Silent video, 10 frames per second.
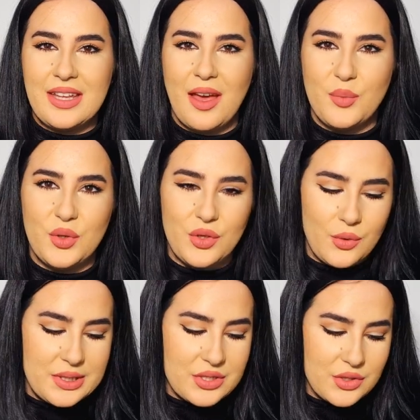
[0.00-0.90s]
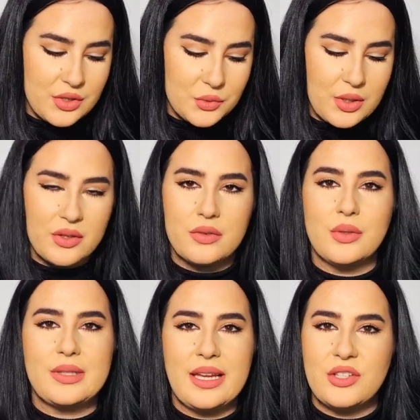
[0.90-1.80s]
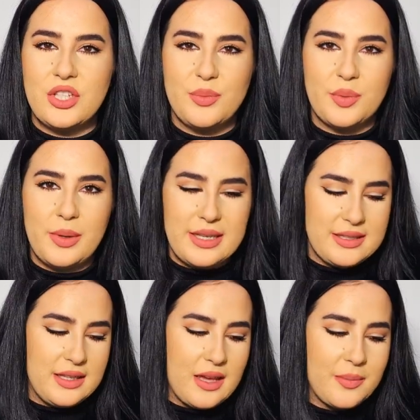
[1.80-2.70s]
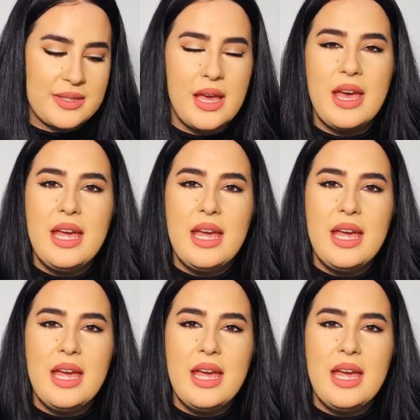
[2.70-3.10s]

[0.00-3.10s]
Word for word: cap you know it's not one of those like cheap plastic caps